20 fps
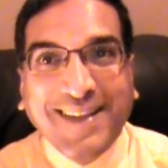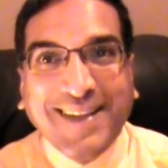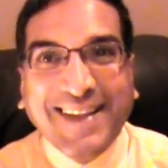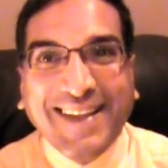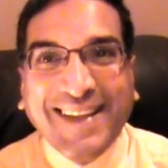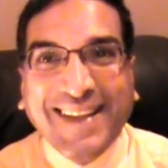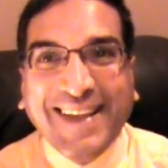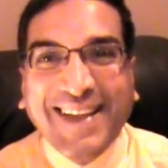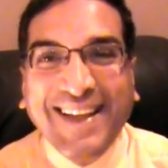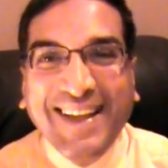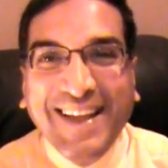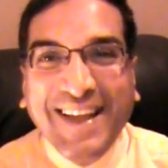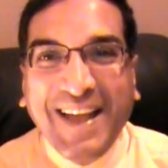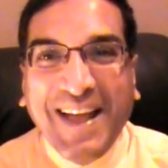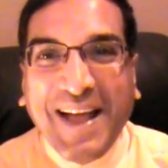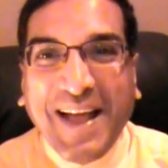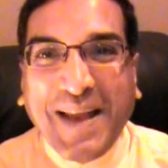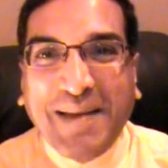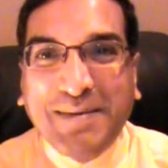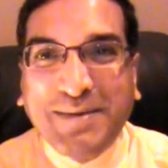And
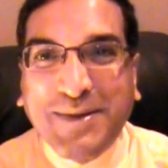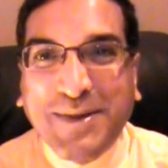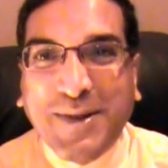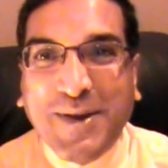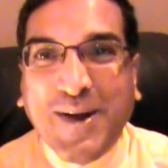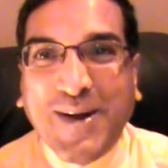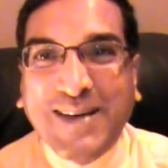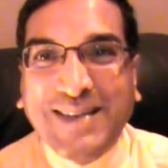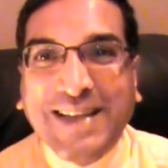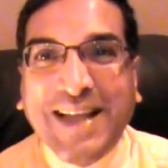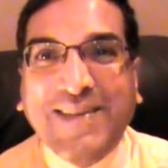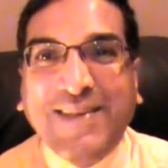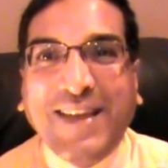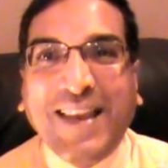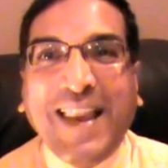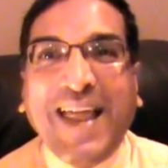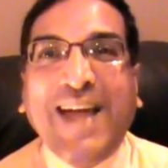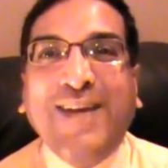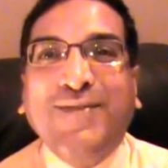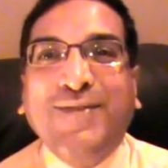I'm sure the Lord's
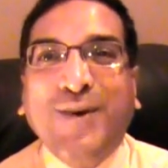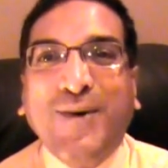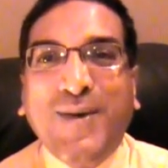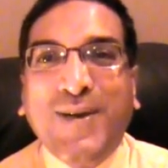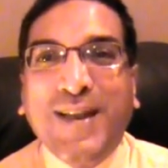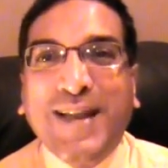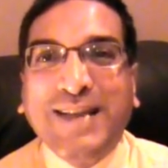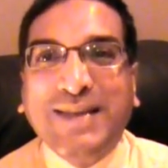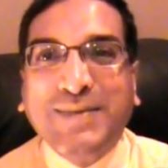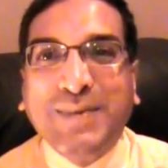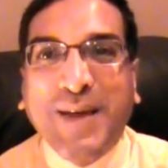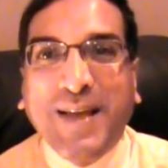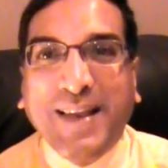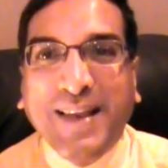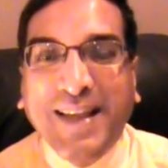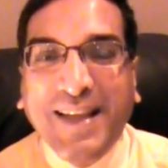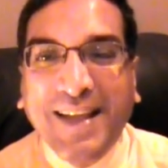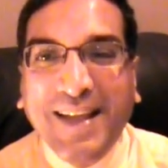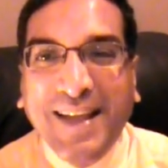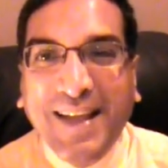having a laugh over it as
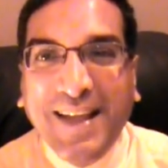well.